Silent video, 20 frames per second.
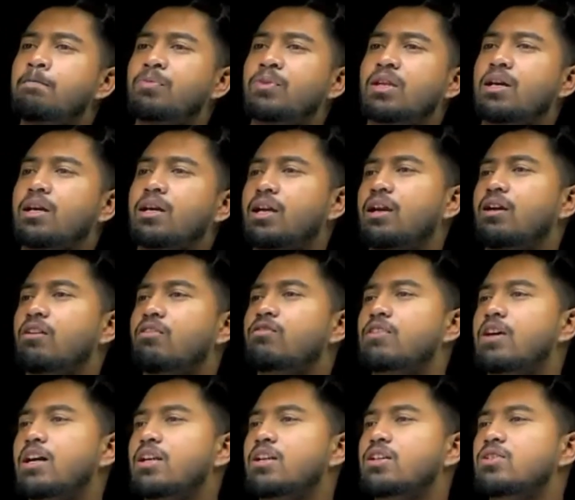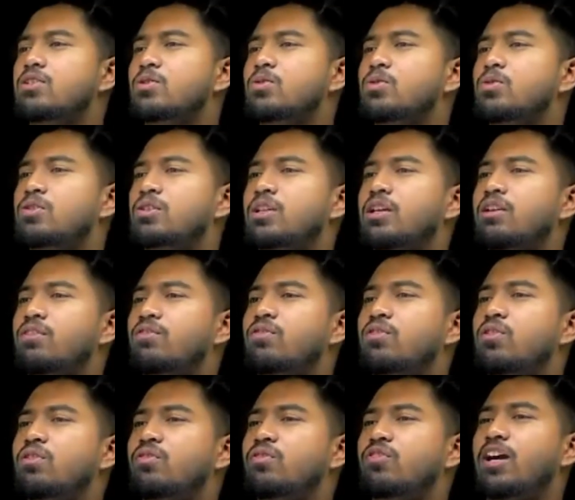okay, 1, 2, 3,
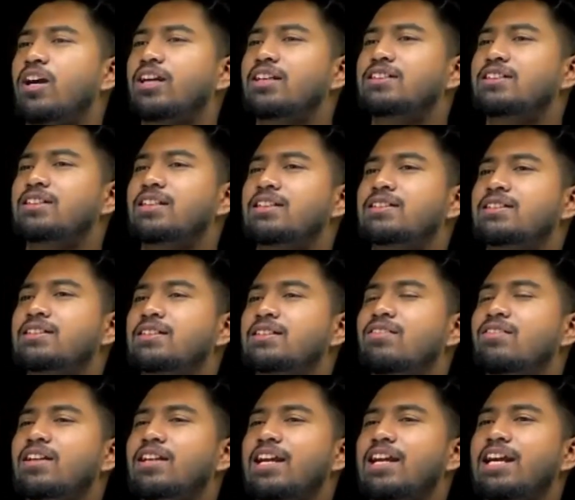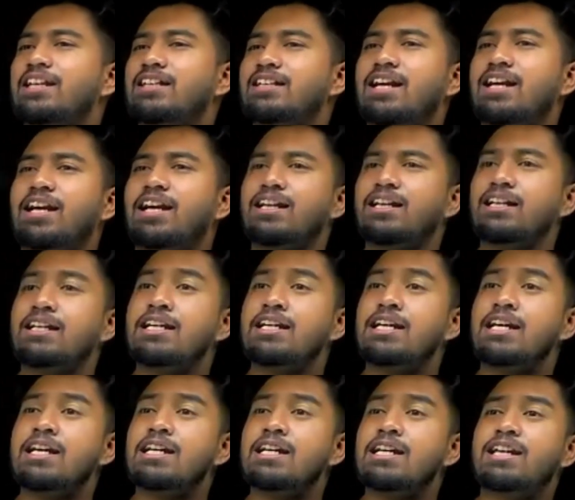4, 5, 6, 7, 8, 9,
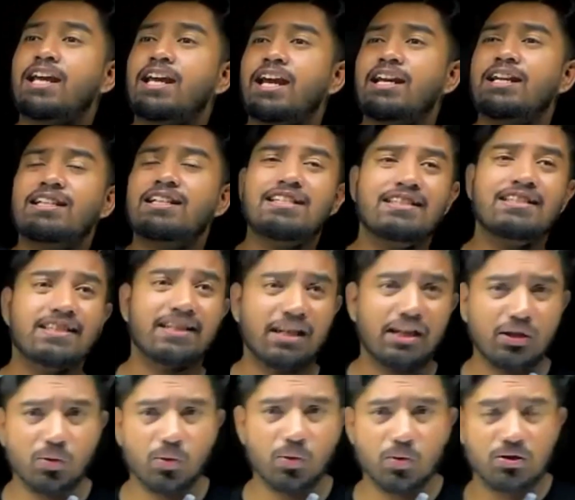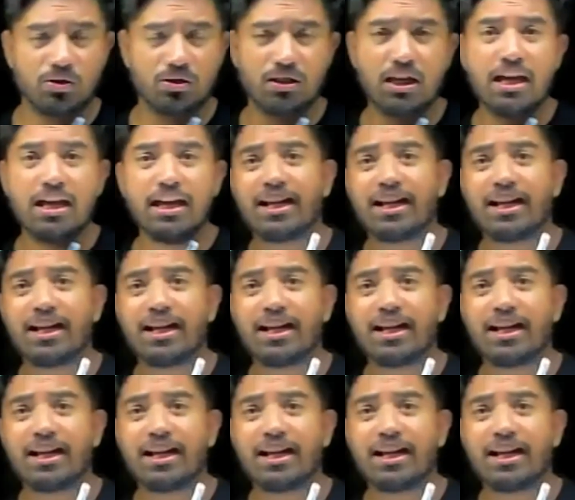10 zeros.